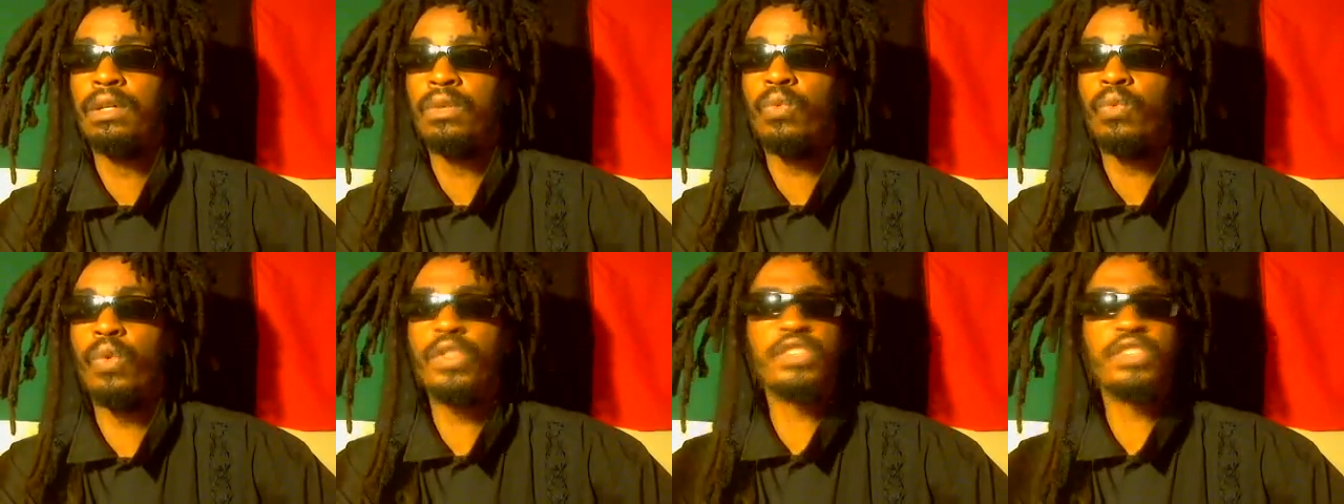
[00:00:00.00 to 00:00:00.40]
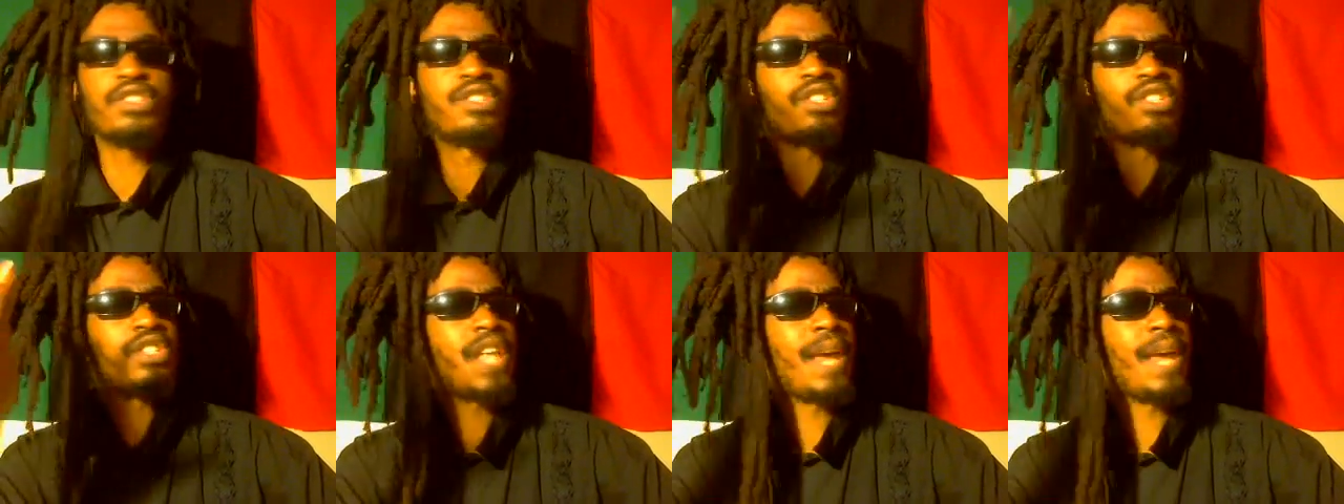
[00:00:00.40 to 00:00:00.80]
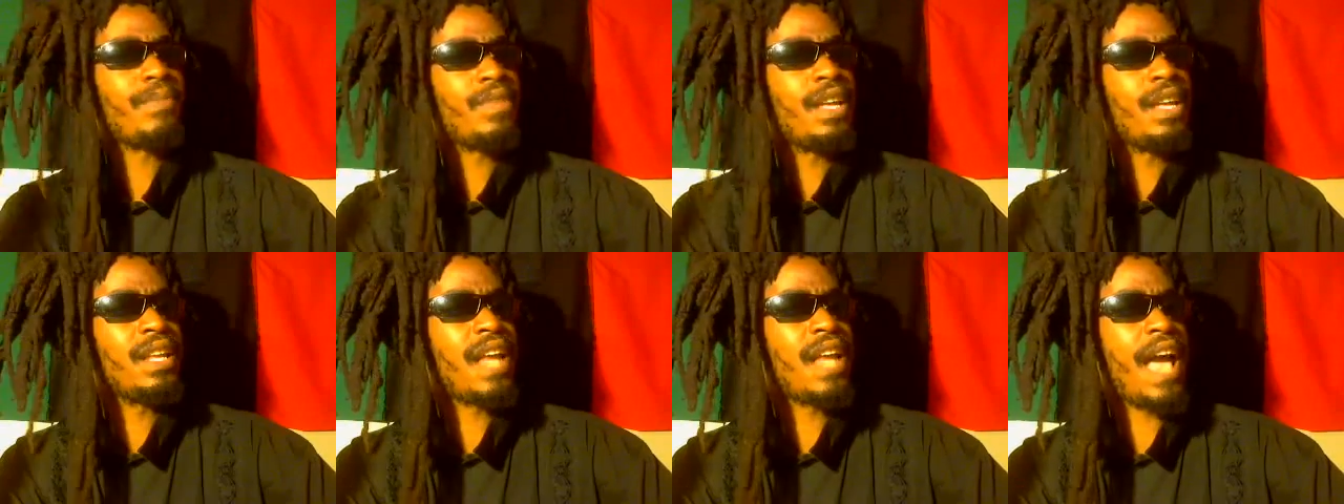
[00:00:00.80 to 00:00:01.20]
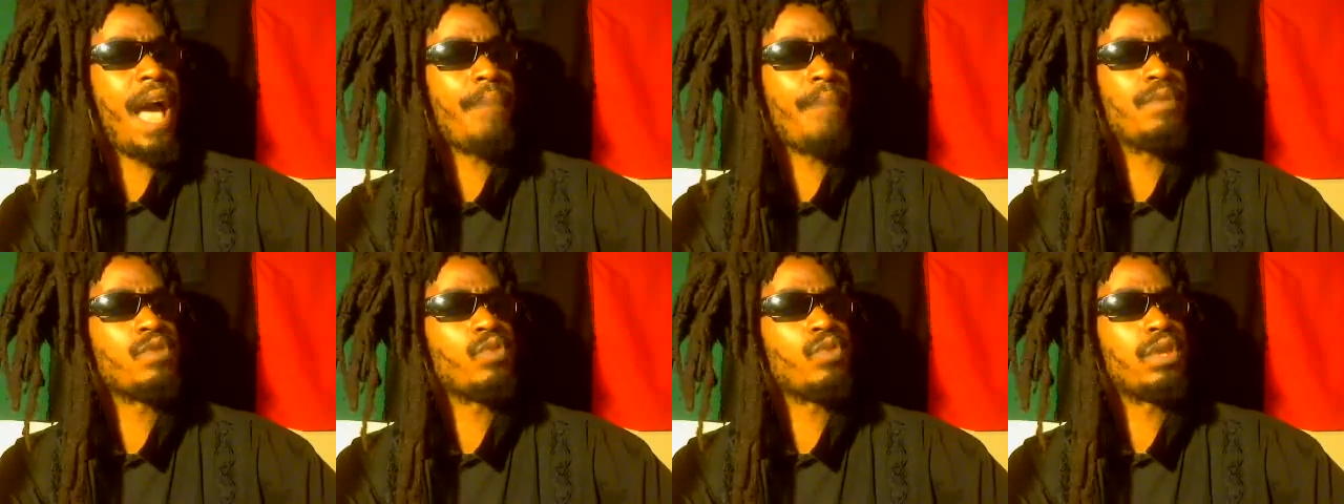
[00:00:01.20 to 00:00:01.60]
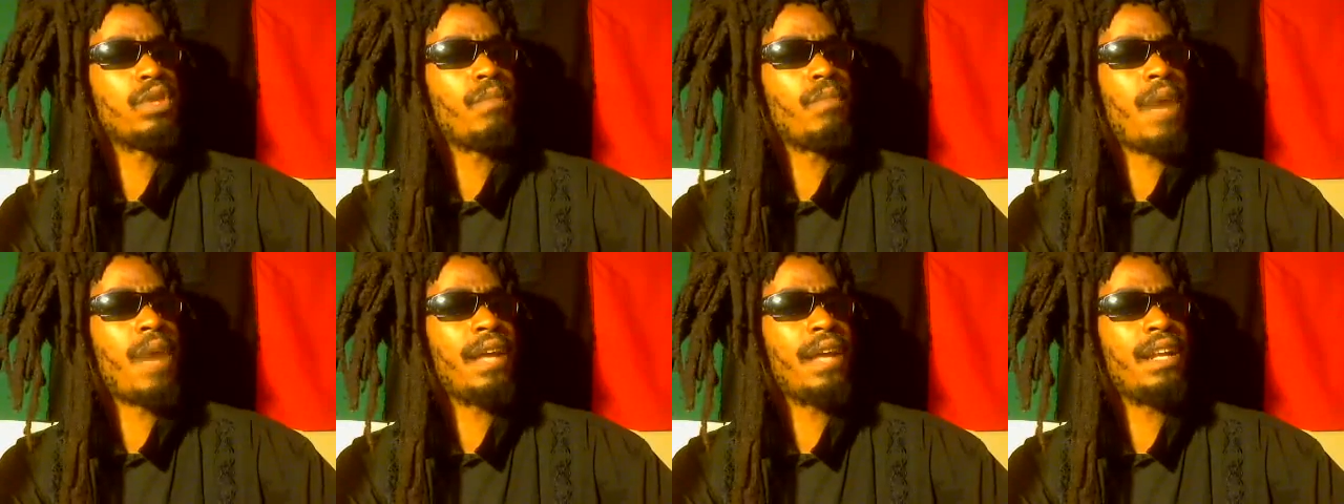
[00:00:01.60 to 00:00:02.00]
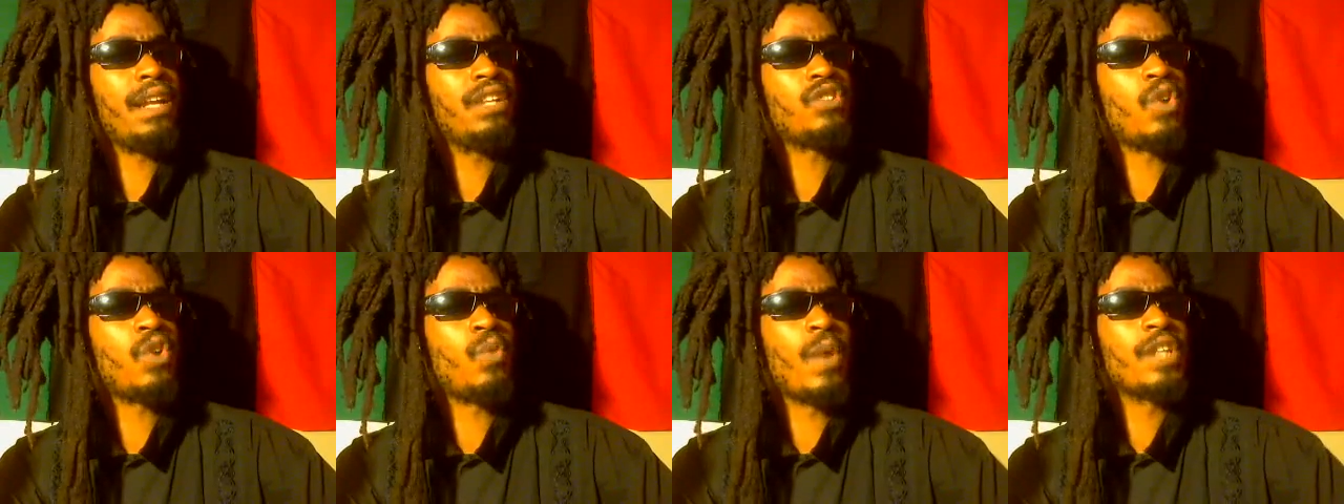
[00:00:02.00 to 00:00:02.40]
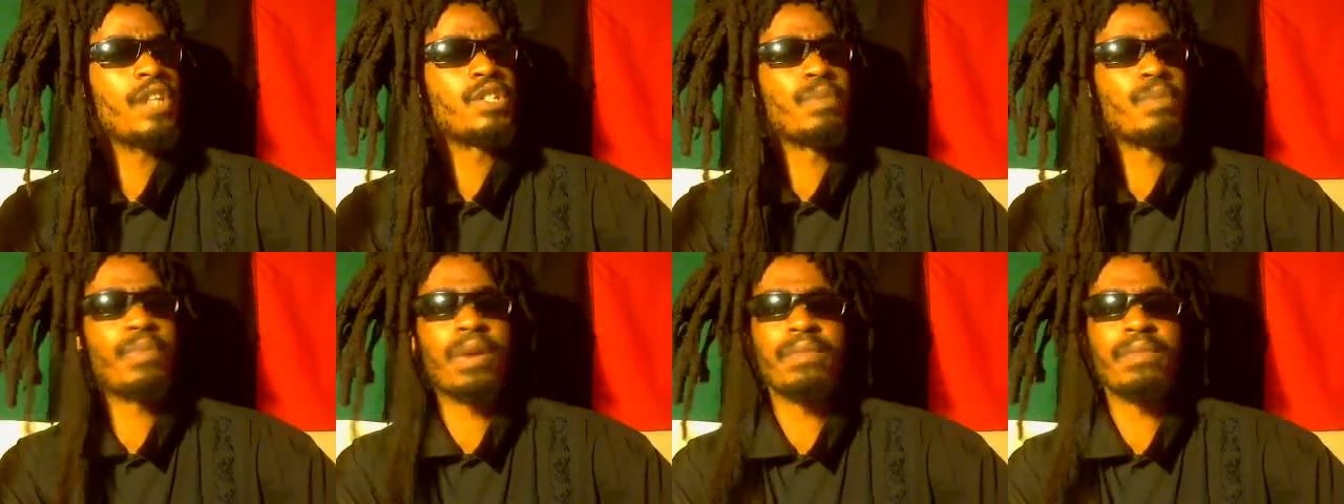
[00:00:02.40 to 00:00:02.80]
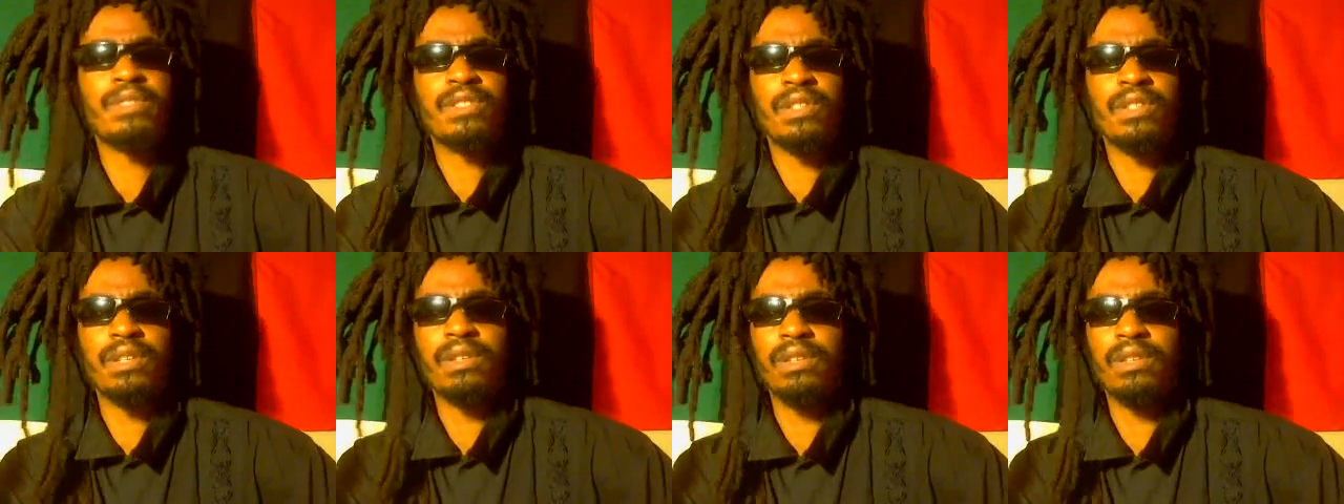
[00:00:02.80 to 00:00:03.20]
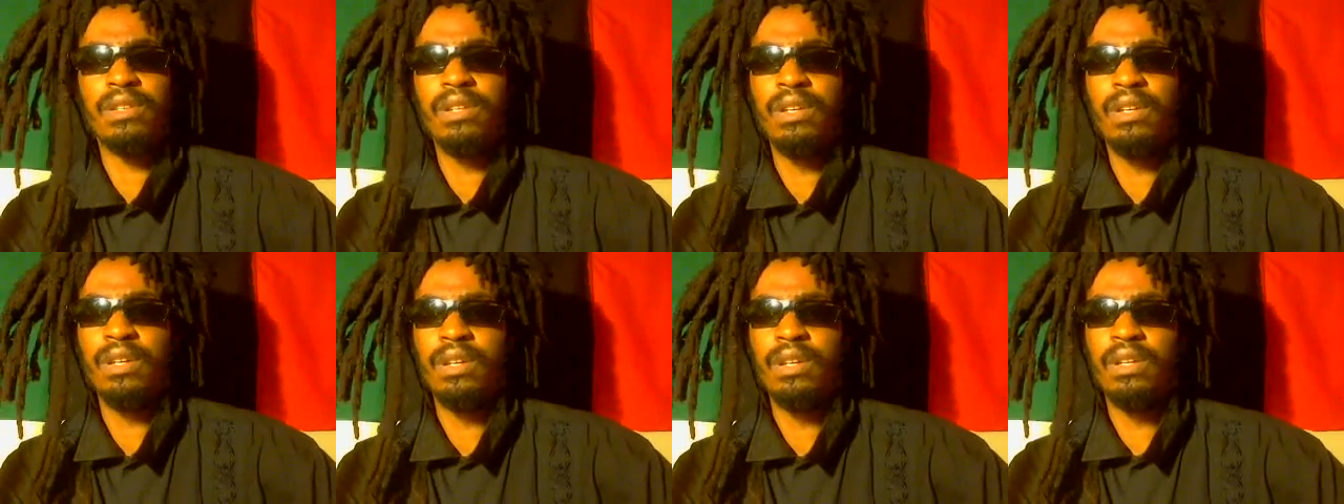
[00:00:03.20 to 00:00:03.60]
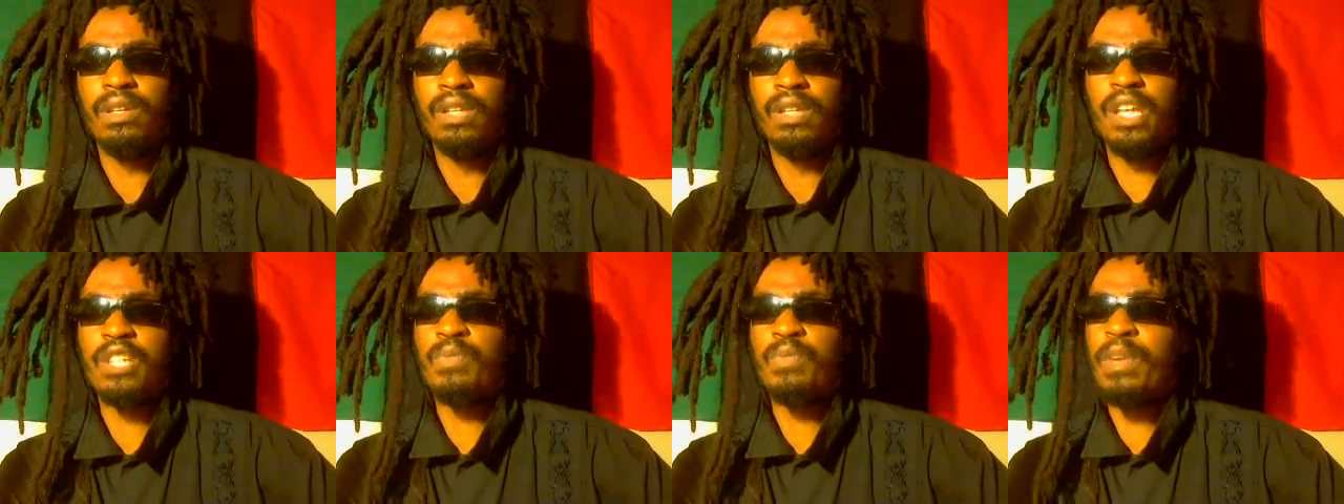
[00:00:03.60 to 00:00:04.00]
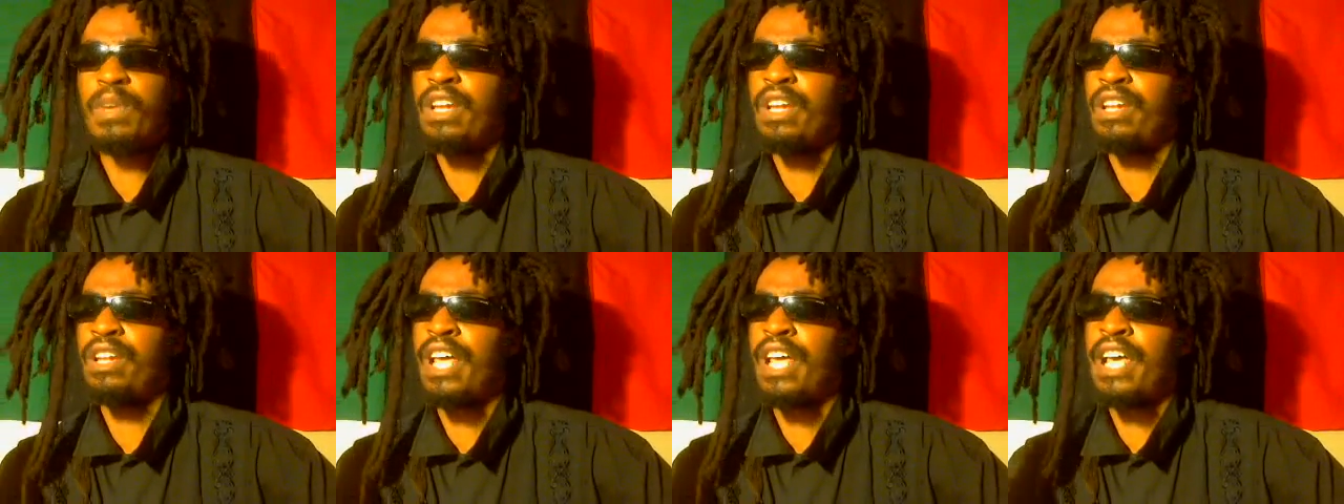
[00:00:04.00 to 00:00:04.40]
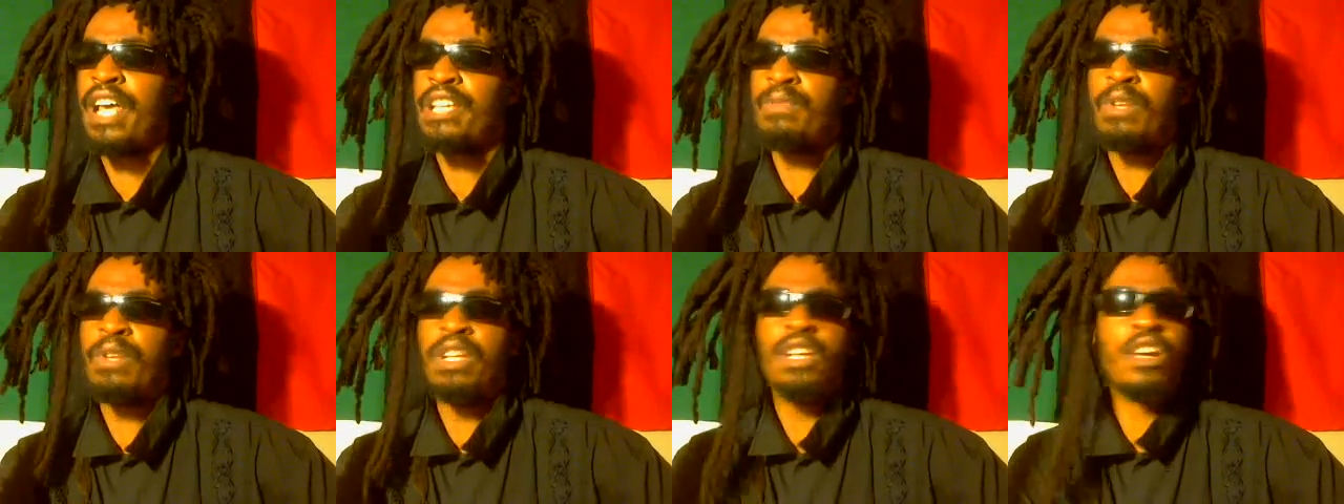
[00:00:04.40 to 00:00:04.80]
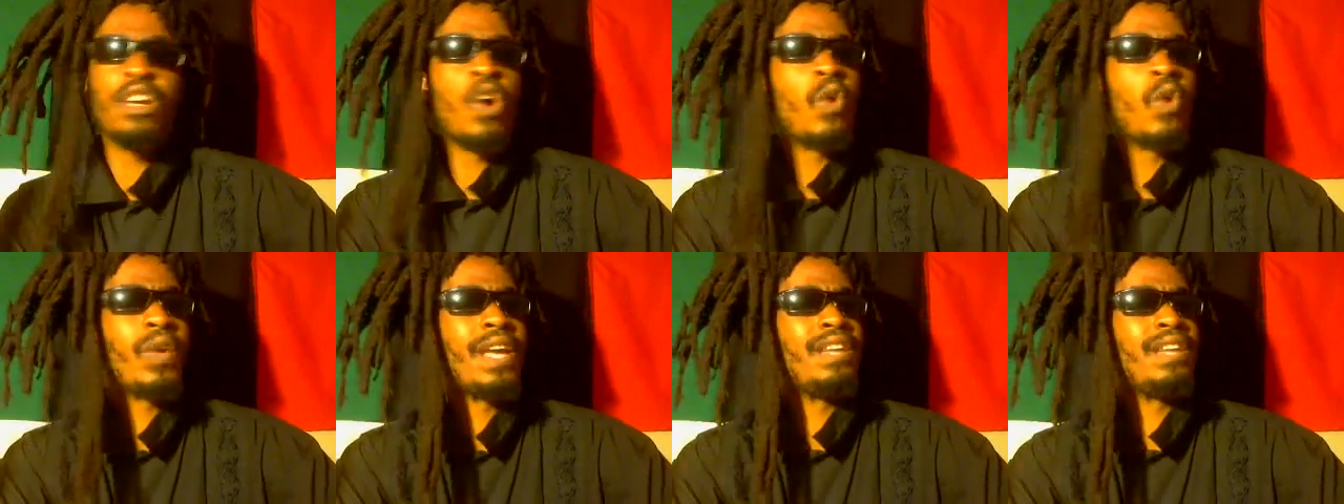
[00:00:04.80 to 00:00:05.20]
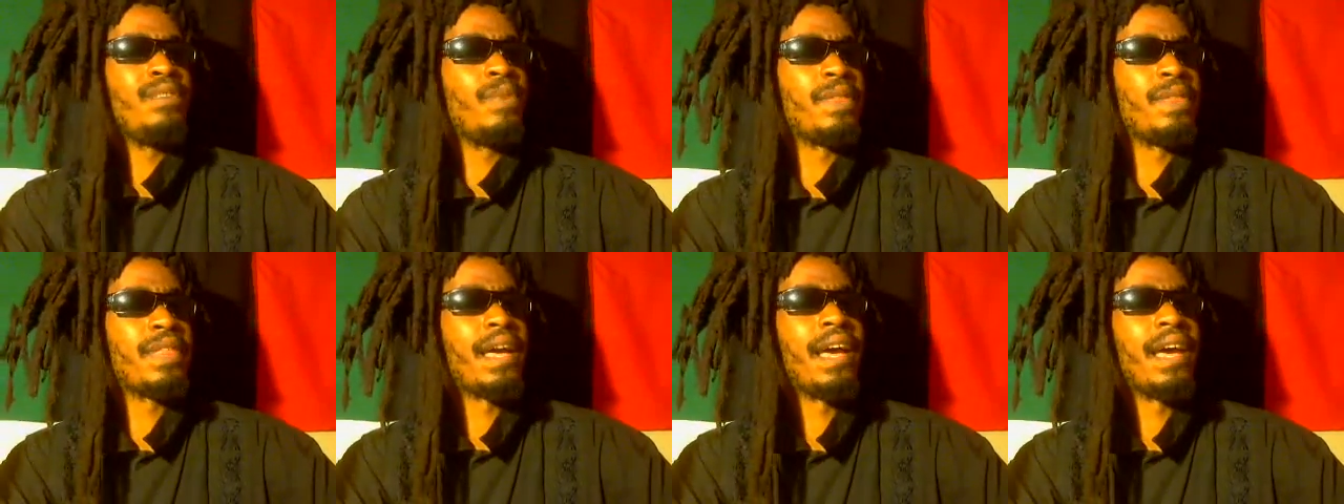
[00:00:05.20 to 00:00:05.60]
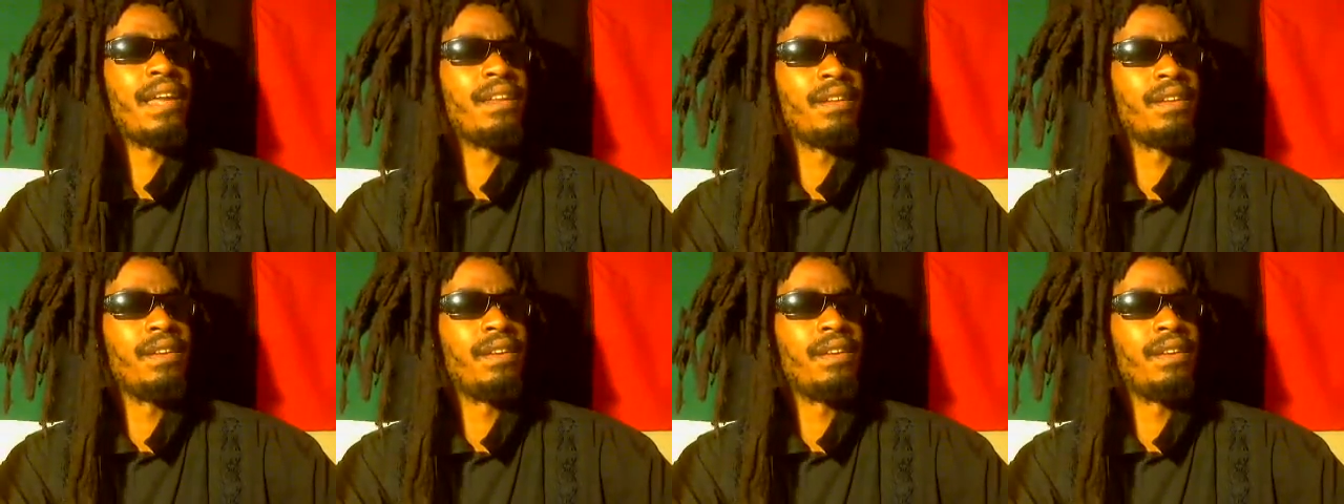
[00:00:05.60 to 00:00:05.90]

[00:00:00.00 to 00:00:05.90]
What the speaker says: Well, this is the same thing that happens with the mind that is on white supremacy, that has been inculcated with that.